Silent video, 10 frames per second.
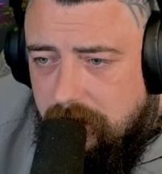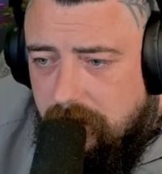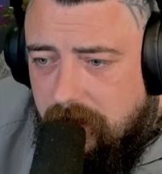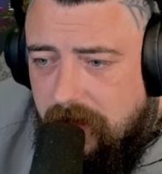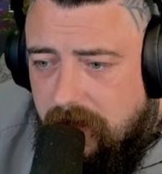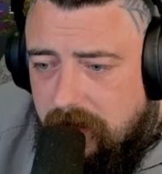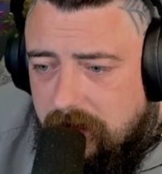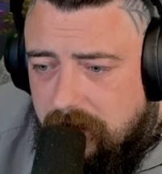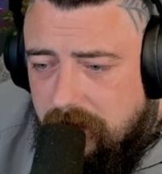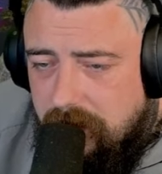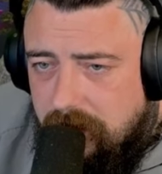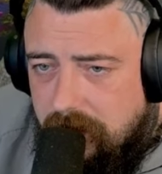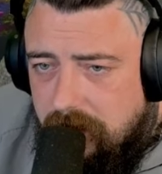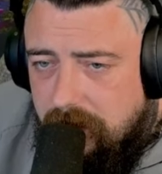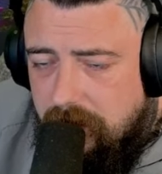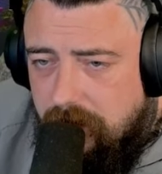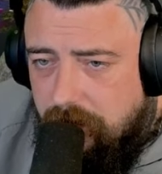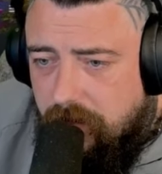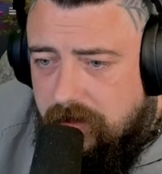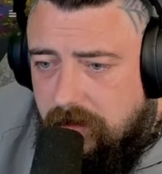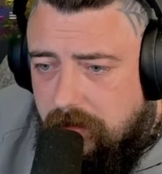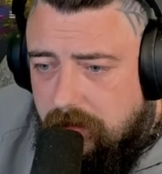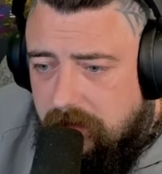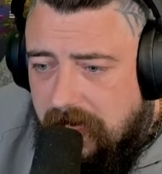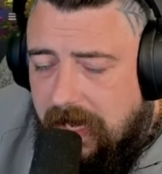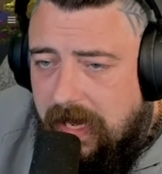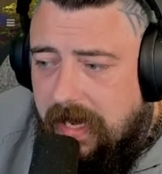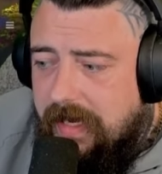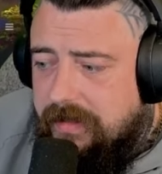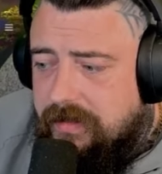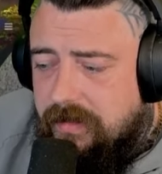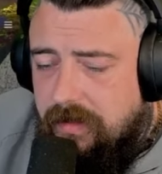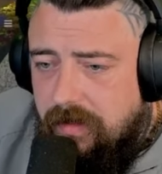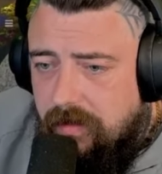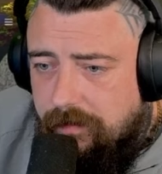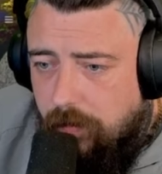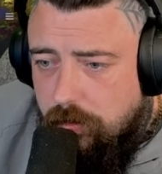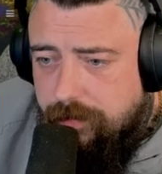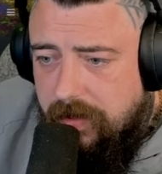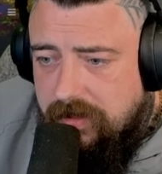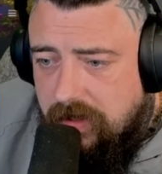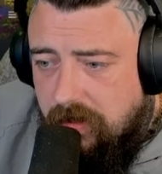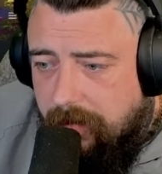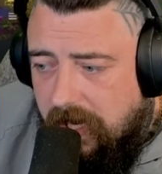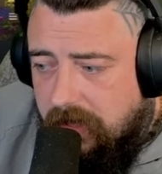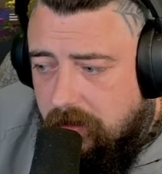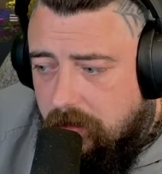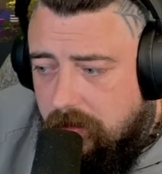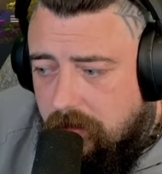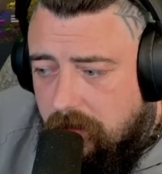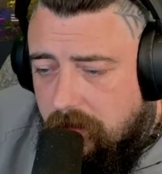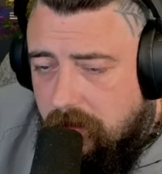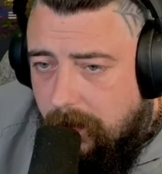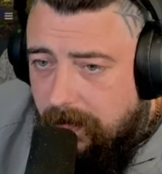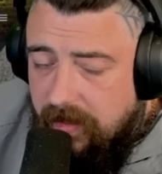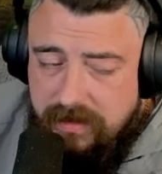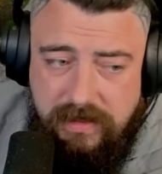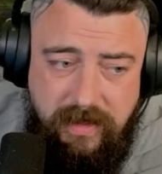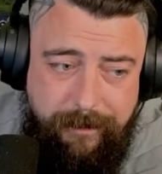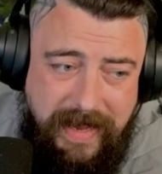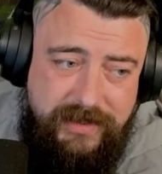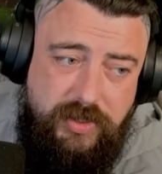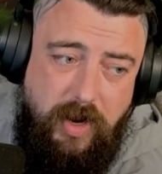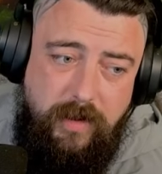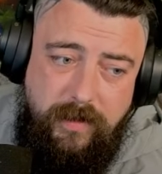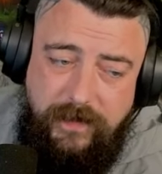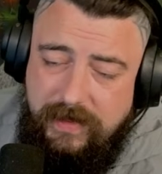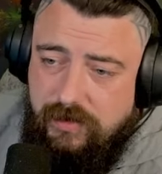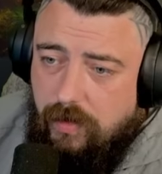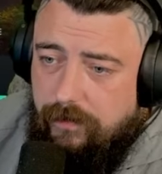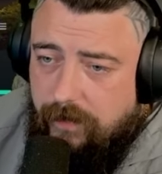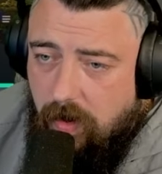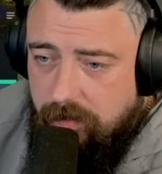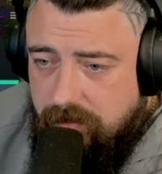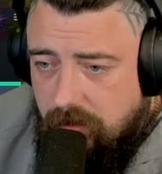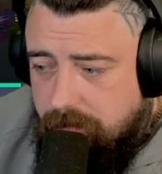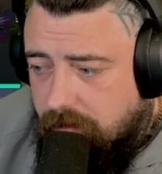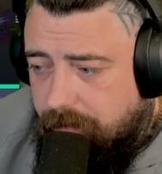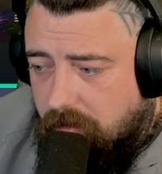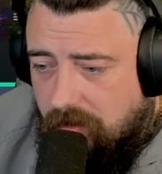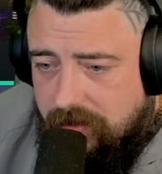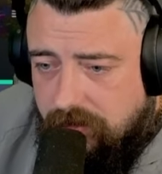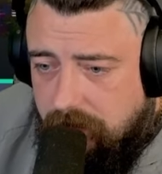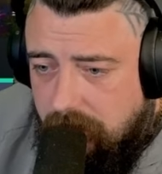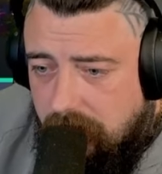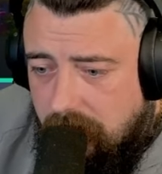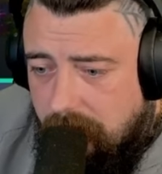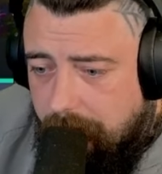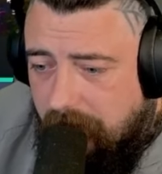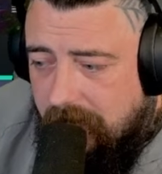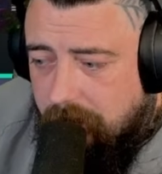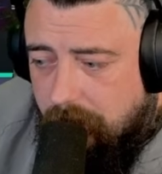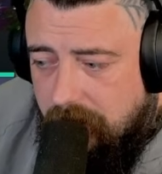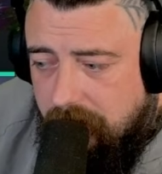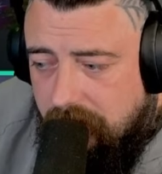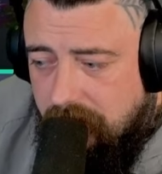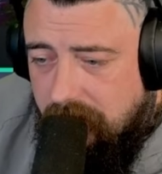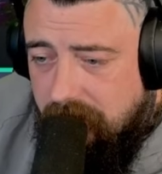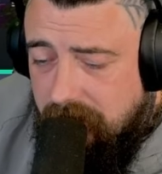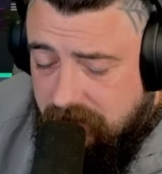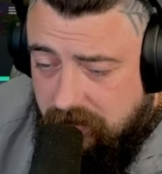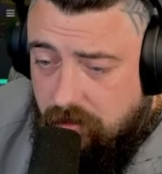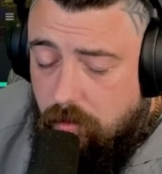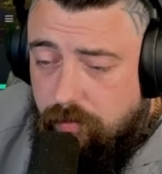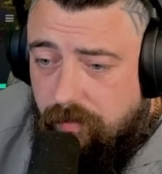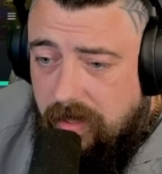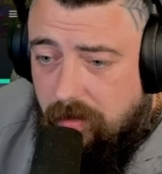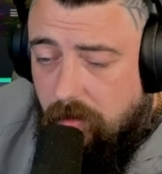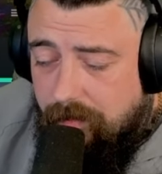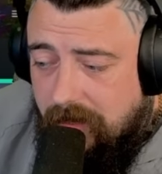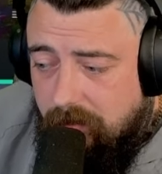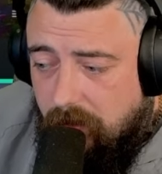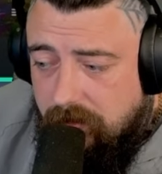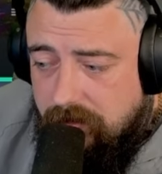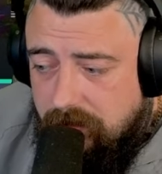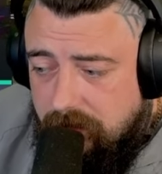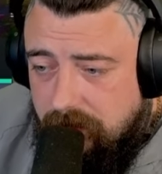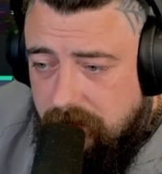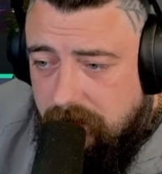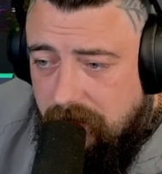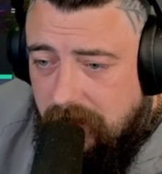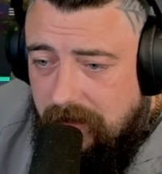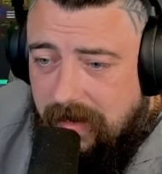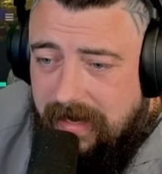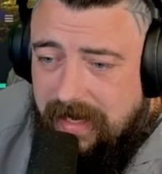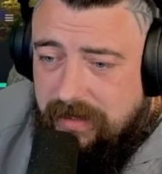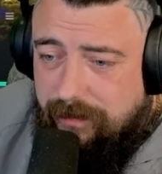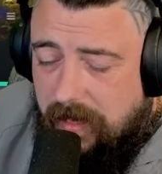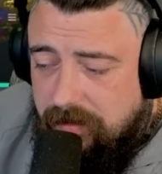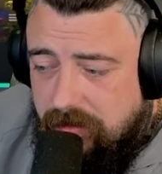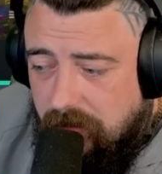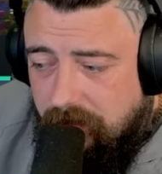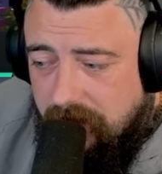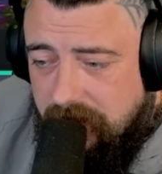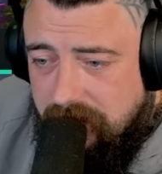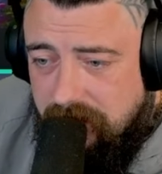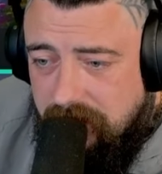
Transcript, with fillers: Okay. 3. Nice. 4 spins in the bag here. This is the best start we've had so far in terms of progression, by the way. This is a good reel already. Watch. Any expansion on this?